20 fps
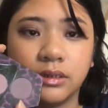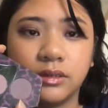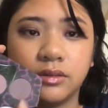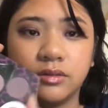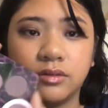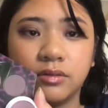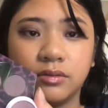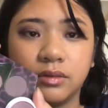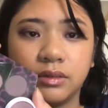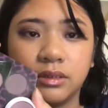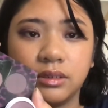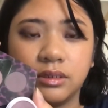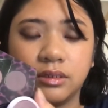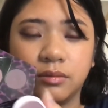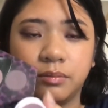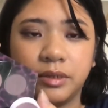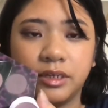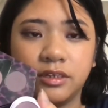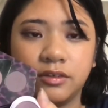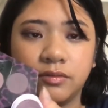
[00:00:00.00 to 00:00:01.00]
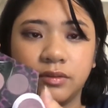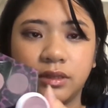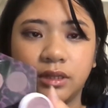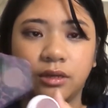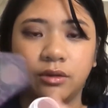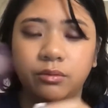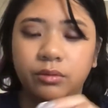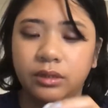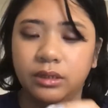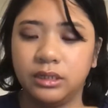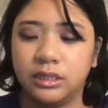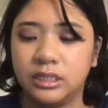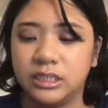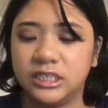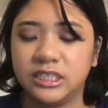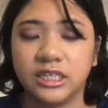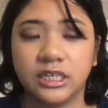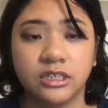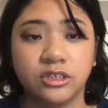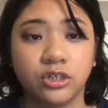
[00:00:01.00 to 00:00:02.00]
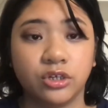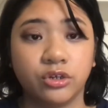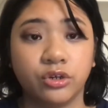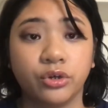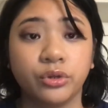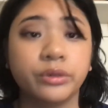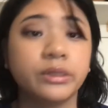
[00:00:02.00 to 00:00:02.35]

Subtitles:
So this is the base for that one, and it stays on all